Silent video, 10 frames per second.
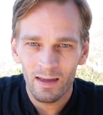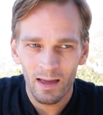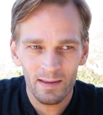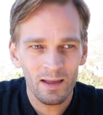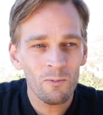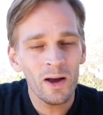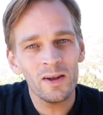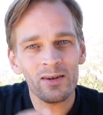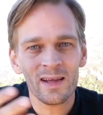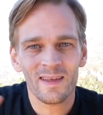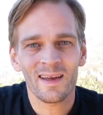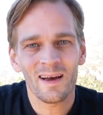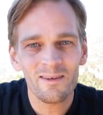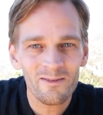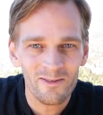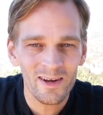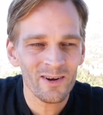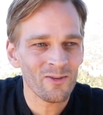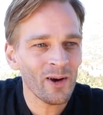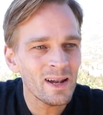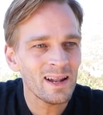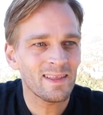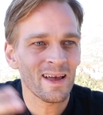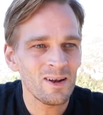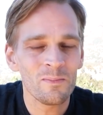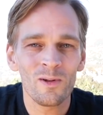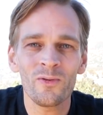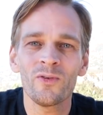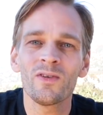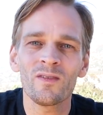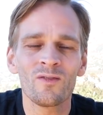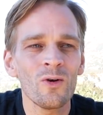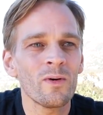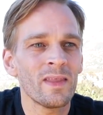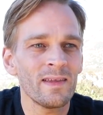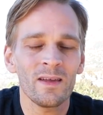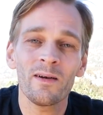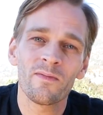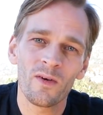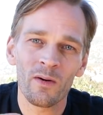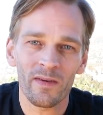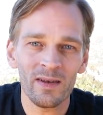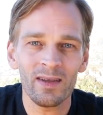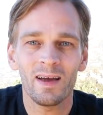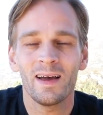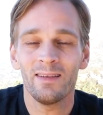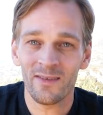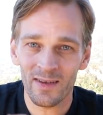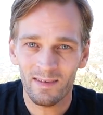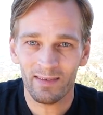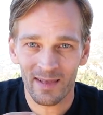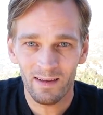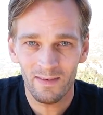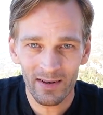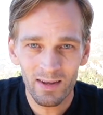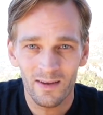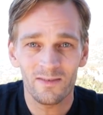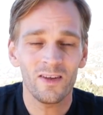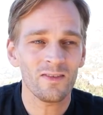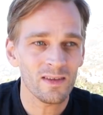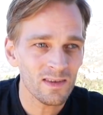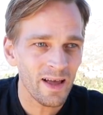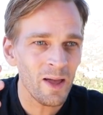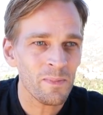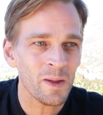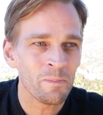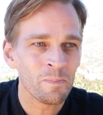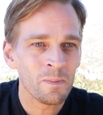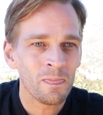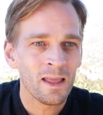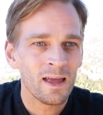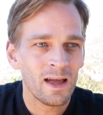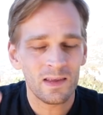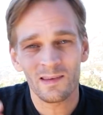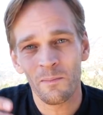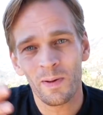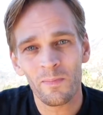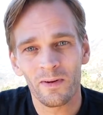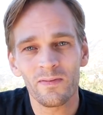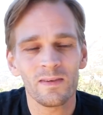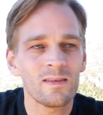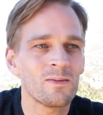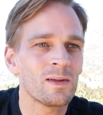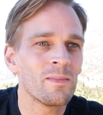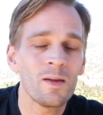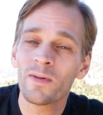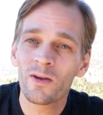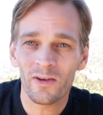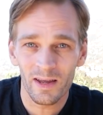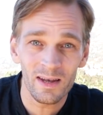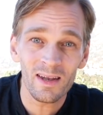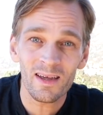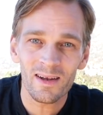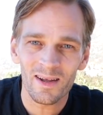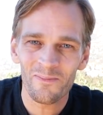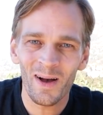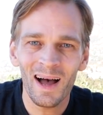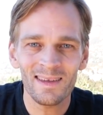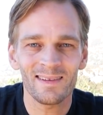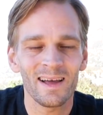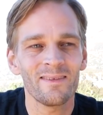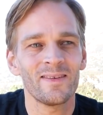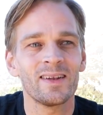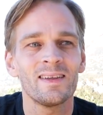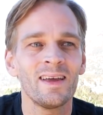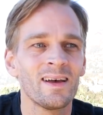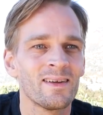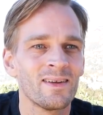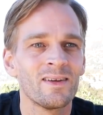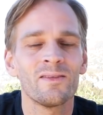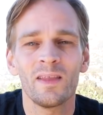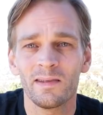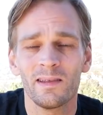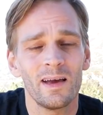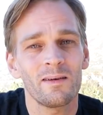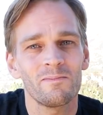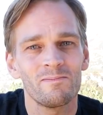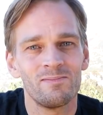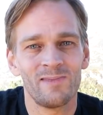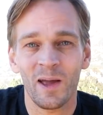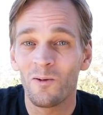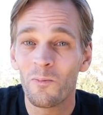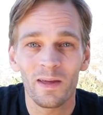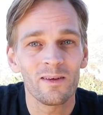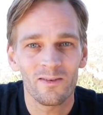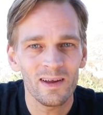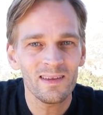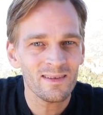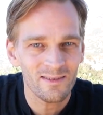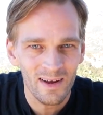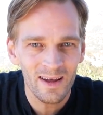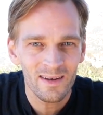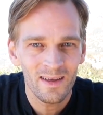It's like, why do you like the color red or why do you like the color blue? You just do, and that's how I feel with India. I just love India. It's just inside me. And so some people have said to me, maybe you're an Indian in a past life, and yeah, that could be the reason, right?